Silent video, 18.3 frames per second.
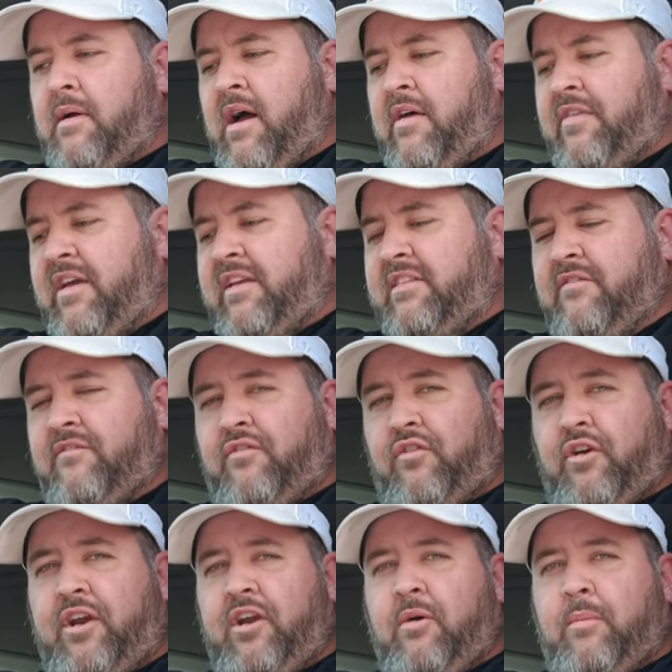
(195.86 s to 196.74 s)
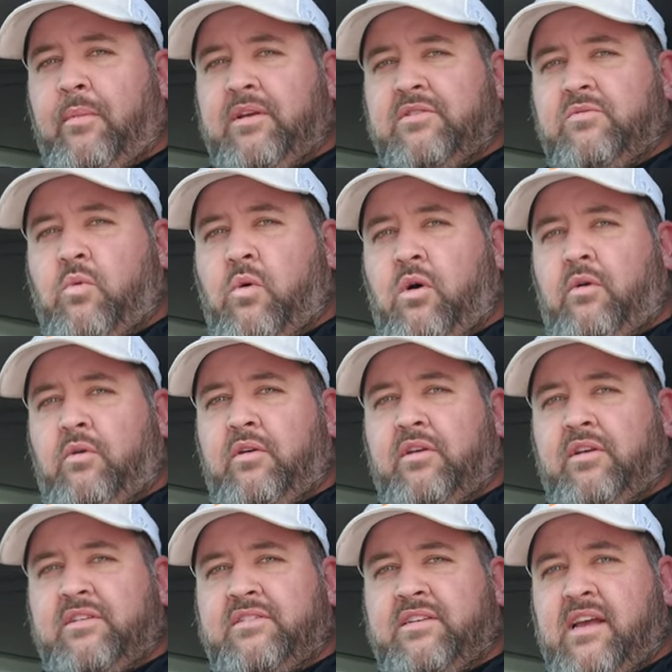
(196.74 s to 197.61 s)
I think the freedom is what
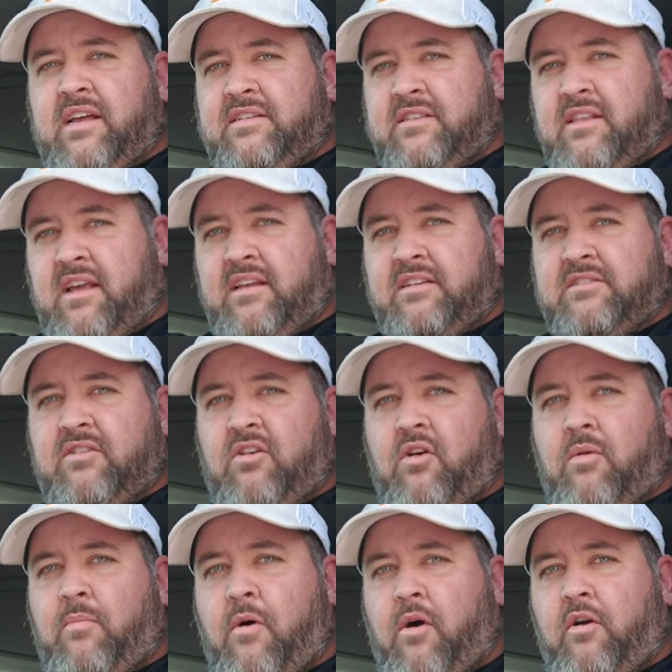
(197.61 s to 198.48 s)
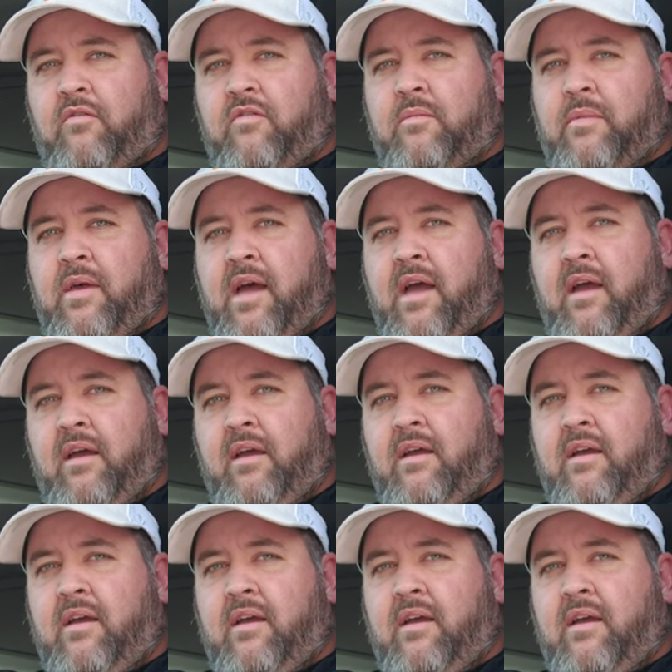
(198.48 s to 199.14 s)
really sets Landstar apart from that.